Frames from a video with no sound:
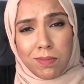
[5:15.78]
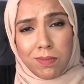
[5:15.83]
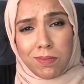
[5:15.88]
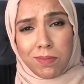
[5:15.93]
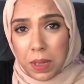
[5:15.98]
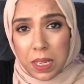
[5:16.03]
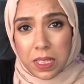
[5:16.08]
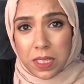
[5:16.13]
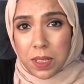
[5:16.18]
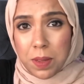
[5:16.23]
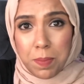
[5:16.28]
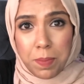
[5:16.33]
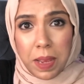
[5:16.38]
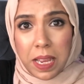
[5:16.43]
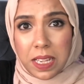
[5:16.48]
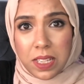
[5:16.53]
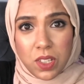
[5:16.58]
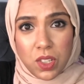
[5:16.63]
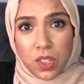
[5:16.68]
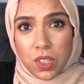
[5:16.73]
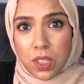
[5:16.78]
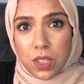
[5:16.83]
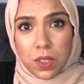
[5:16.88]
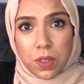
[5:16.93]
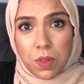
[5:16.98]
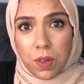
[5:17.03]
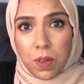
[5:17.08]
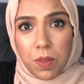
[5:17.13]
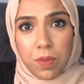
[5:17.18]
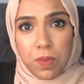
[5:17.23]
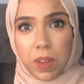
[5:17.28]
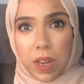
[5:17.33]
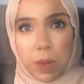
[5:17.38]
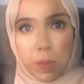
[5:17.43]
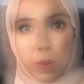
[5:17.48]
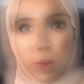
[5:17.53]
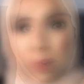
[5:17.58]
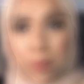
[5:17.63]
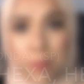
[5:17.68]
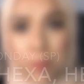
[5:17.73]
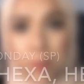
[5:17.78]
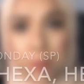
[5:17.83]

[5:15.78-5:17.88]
because the base just fell apart.